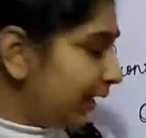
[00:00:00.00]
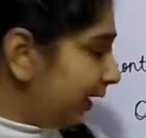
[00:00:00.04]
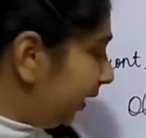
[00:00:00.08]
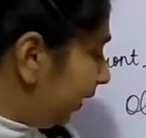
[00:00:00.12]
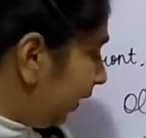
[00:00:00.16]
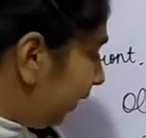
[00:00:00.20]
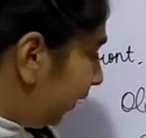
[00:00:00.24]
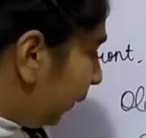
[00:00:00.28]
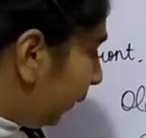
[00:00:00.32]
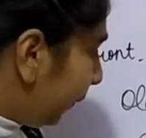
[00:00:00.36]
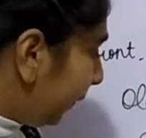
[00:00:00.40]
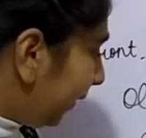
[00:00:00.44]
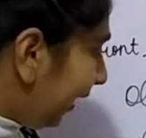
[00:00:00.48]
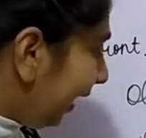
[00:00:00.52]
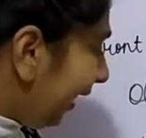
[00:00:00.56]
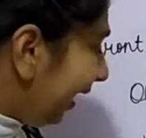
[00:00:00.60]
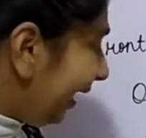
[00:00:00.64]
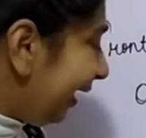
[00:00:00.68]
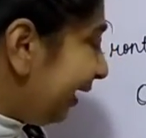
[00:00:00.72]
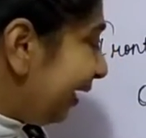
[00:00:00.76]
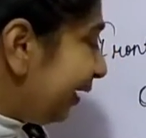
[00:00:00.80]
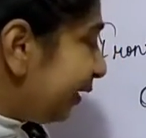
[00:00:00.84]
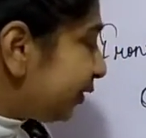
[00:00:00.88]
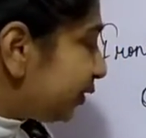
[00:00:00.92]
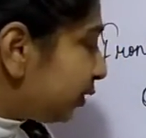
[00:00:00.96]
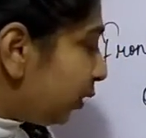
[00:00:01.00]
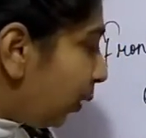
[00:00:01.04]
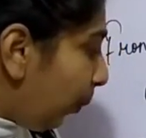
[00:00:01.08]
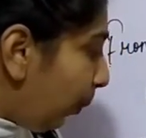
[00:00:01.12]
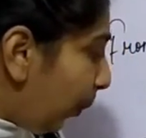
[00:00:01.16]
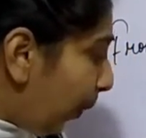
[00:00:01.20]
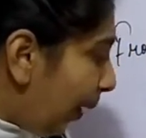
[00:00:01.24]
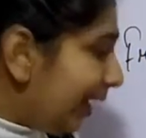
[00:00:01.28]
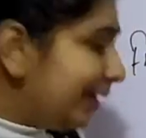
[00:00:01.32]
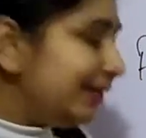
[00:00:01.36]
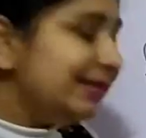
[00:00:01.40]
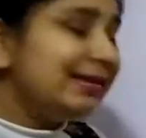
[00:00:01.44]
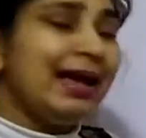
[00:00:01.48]
Okay, so
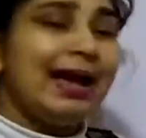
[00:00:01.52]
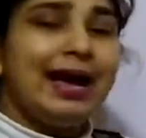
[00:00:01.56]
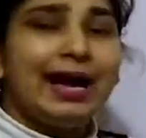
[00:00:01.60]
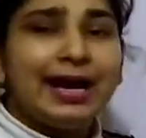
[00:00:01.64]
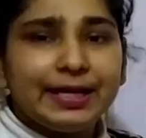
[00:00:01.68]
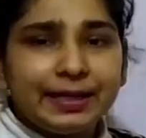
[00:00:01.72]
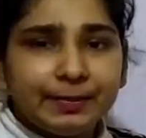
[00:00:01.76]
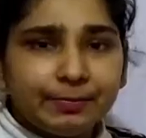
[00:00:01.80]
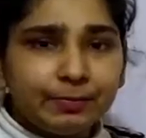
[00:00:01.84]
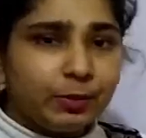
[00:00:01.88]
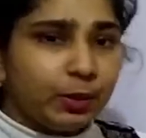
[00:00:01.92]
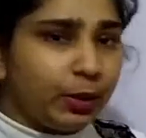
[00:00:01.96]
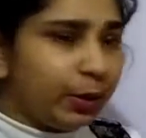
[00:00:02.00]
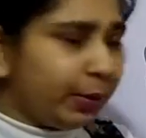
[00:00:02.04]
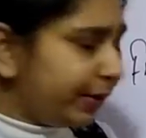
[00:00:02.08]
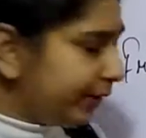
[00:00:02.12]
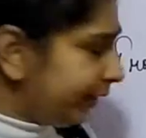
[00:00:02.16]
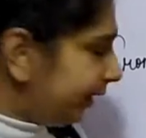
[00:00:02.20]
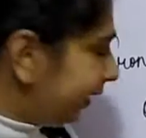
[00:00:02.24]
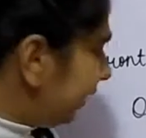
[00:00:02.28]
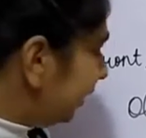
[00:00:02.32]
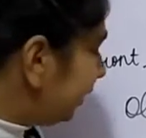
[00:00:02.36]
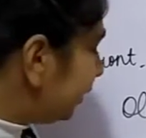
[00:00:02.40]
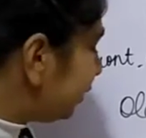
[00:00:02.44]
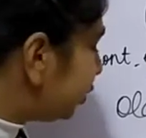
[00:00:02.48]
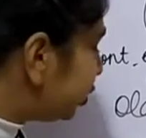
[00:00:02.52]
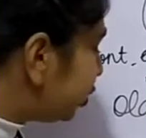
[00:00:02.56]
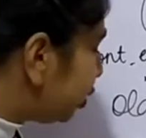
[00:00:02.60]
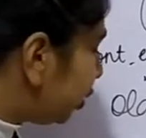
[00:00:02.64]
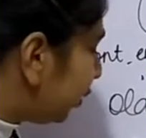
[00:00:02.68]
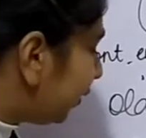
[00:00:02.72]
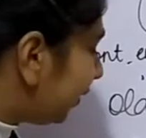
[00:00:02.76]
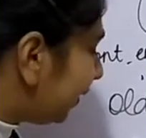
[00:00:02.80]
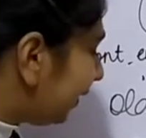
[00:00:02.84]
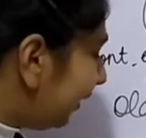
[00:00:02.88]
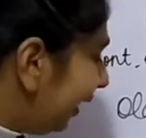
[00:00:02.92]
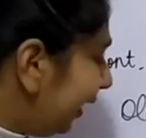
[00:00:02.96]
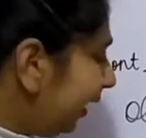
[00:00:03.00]
when I am going to
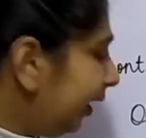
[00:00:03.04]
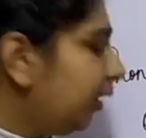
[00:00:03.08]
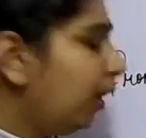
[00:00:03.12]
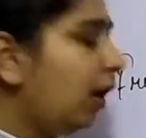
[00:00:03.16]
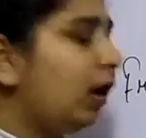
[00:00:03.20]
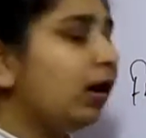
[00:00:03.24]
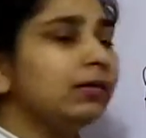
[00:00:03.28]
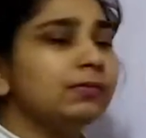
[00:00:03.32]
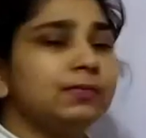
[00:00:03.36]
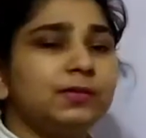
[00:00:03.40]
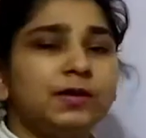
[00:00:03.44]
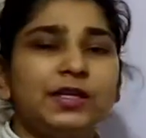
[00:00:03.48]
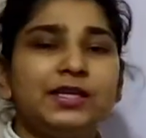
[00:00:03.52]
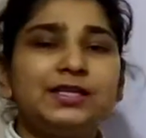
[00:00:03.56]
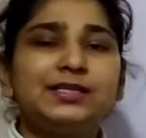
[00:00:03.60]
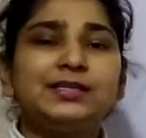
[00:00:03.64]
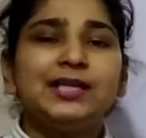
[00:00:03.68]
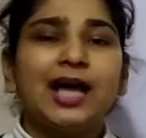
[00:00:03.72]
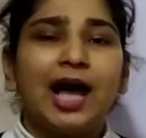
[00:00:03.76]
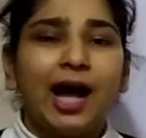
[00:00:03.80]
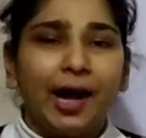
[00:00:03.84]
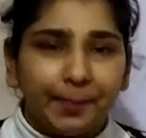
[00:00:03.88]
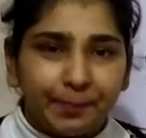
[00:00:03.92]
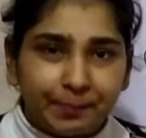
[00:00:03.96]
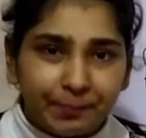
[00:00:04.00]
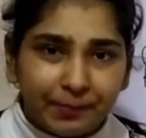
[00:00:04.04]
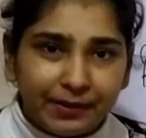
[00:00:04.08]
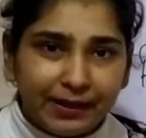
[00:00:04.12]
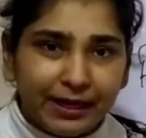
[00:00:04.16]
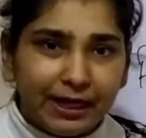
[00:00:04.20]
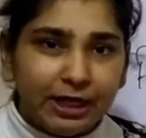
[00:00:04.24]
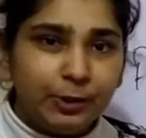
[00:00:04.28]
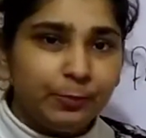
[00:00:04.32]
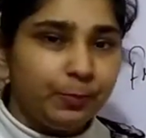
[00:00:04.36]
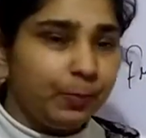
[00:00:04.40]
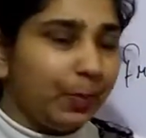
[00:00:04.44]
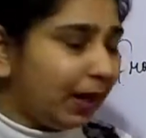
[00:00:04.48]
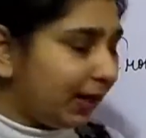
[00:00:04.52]
click on this update
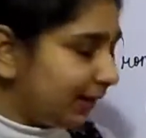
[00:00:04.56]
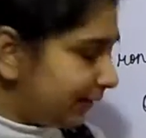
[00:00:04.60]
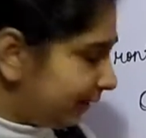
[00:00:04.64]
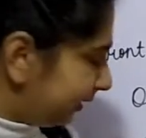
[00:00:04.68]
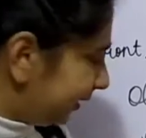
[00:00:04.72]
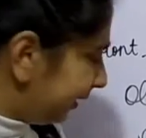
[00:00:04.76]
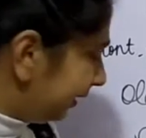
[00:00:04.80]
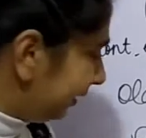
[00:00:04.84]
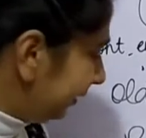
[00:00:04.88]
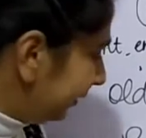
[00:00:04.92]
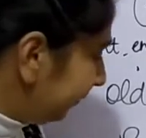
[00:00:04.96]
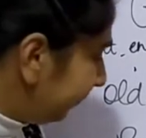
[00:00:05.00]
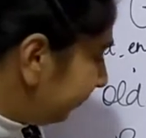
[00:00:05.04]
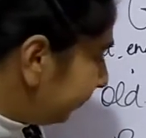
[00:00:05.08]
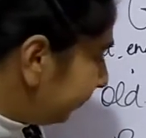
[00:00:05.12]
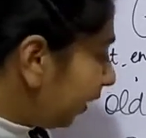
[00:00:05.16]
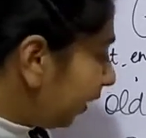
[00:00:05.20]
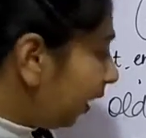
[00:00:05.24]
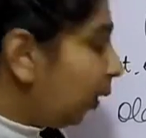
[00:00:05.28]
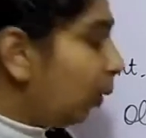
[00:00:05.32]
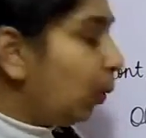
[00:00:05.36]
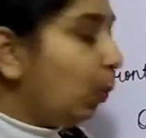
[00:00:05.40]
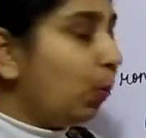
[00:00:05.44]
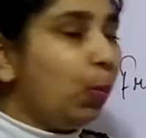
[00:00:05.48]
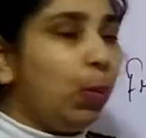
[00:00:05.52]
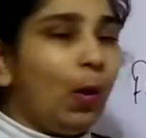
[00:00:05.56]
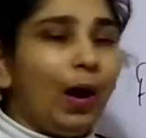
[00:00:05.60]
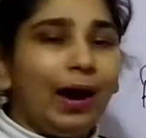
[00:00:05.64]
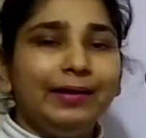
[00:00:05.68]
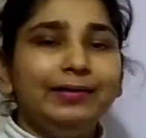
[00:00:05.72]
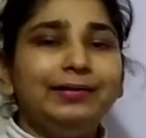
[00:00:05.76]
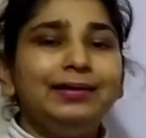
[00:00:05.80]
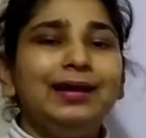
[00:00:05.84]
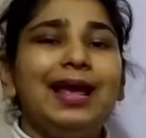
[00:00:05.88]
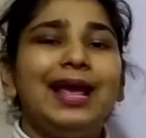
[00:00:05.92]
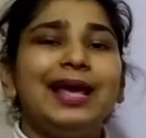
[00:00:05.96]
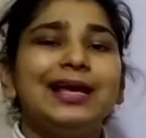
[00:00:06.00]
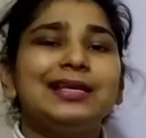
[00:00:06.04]
button, one
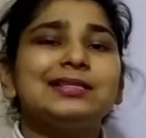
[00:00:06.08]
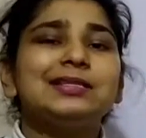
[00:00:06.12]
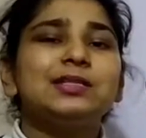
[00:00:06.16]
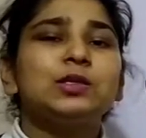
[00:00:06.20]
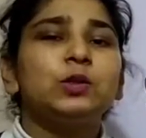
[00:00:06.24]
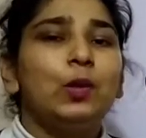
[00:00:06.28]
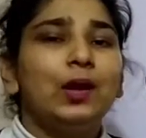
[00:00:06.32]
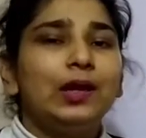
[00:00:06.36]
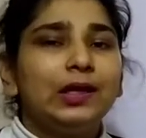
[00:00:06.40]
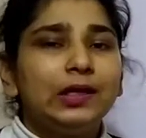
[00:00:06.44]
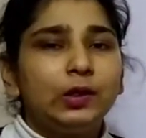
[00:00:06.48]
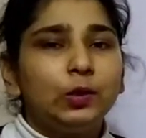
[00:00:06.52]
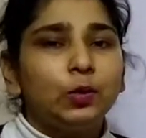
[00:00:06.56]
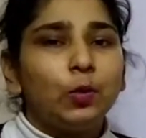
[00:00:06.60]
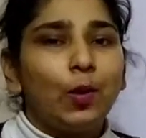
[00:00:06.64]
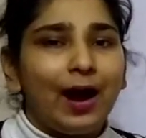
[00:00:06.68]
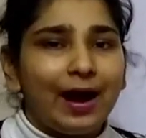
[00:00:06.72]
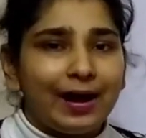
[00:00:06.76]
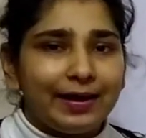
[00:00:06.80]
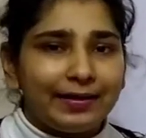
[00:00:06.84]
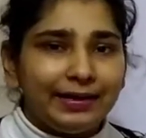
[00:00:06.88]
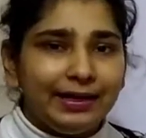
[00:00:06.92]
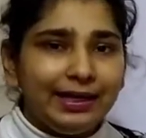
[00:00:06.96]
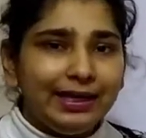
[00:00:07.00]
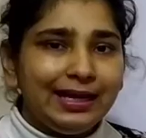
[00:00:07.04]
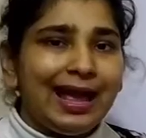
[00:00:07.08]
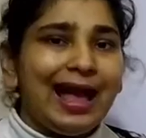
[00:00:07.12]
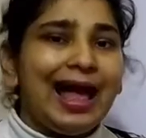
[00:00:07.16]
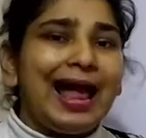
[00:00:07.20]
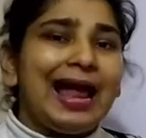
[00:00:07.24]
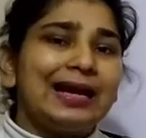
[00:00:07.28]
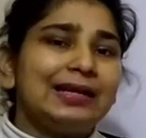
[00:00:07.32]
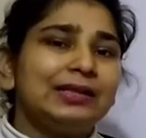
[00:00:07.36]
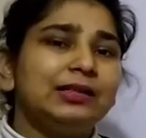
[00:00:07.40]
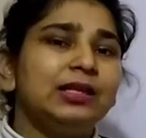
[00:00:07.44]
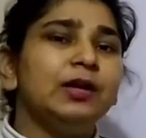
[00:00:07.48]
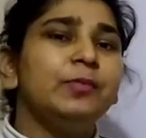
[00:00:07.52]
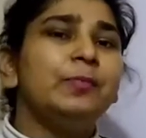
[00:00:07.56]
SQL query at
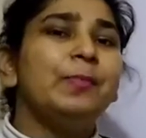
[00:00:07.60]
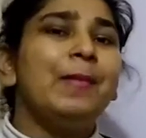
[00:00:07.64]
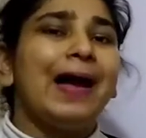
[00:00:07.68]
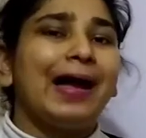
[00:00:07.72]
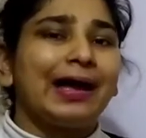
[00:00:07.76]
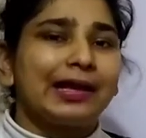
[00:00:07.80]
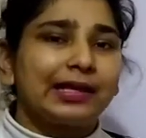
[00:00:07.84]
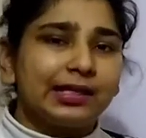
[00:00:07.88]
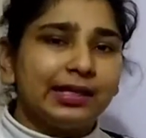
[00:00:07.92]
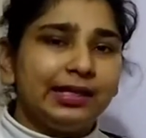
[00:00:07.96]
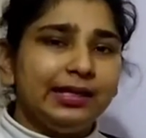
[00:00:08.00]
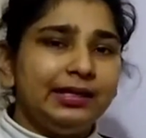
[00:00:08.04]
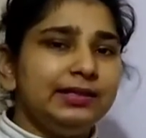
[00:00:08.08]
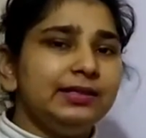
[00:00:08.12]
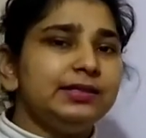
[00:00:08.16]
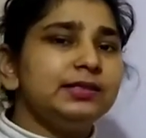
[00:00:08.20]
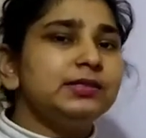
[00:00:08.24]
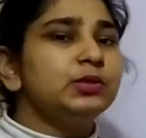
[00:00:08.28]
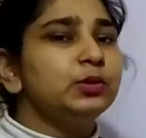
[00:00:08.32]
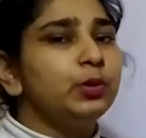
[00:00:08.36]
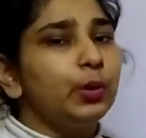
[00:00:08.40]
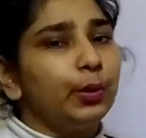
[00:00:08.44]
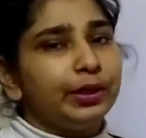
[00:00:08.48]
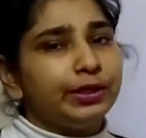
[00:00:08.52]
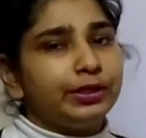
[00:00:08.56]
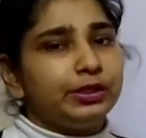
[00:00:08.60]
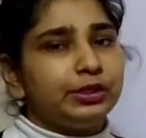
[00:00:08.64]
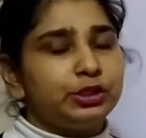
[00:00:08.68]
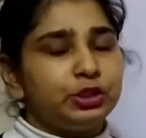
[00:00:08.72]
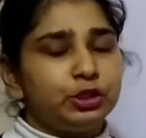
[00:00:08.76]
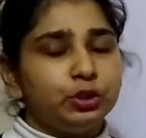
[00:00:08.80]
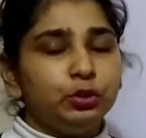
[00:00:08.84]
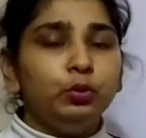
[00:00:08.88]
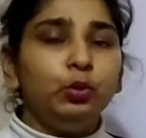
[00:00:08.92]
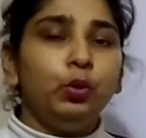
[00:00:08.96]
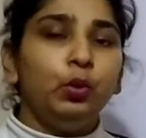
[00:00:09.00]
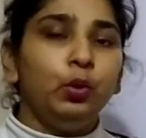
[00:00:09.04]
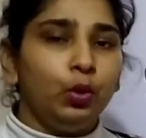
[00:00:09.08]
the backend is going to
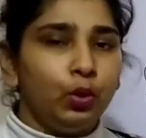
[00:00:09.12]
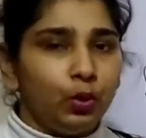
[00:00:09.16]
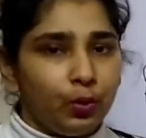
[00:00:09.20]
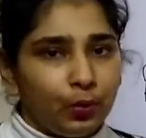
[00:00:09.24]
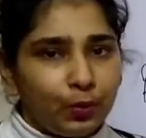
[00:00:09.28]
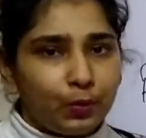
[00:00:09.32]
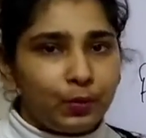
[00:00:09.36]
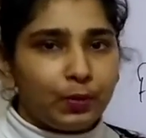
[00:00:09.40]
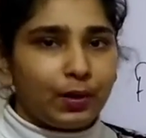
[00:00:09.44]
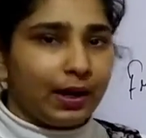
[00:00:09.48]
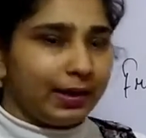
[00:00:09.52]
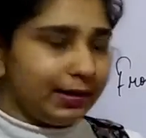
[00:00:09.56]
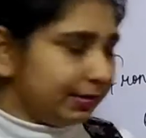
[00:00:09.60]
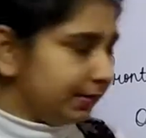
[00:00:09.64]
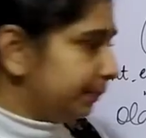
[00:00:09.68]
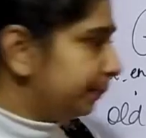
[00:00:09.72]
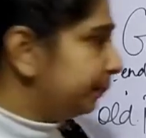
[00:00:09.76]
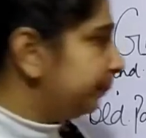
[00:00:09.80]
run.